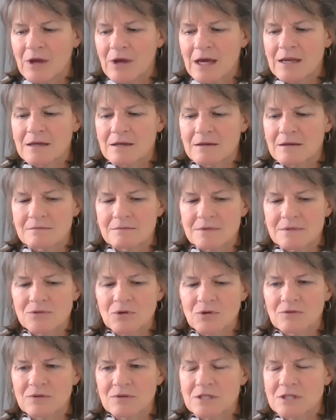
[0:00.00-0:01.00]
a
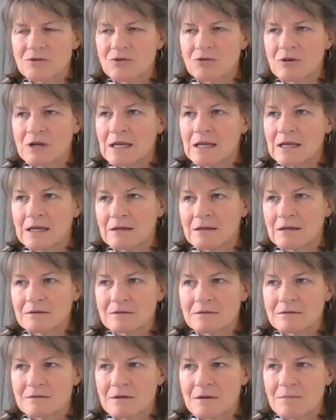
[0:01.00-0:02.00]
sort of a screening,
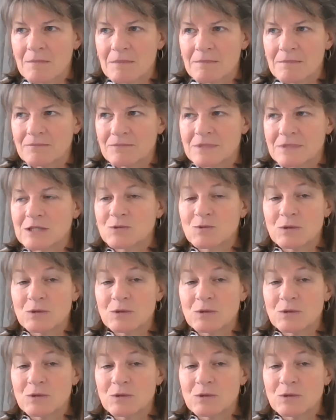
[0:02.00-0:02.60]
since